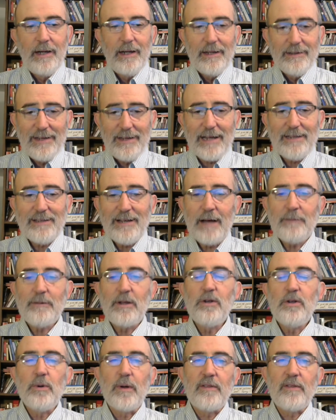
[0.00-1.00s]
take time to
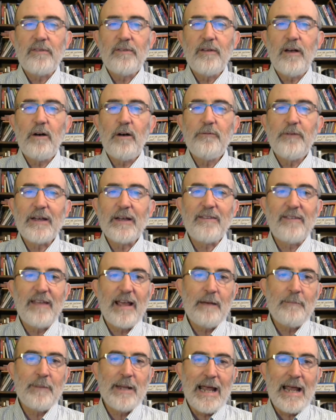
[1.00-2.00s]
do a
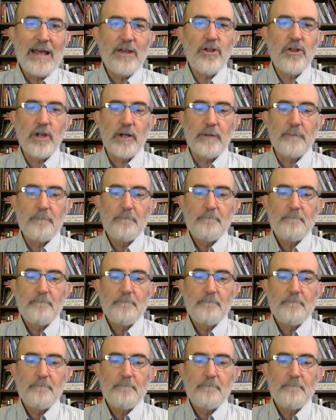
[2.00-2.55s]
self-examination.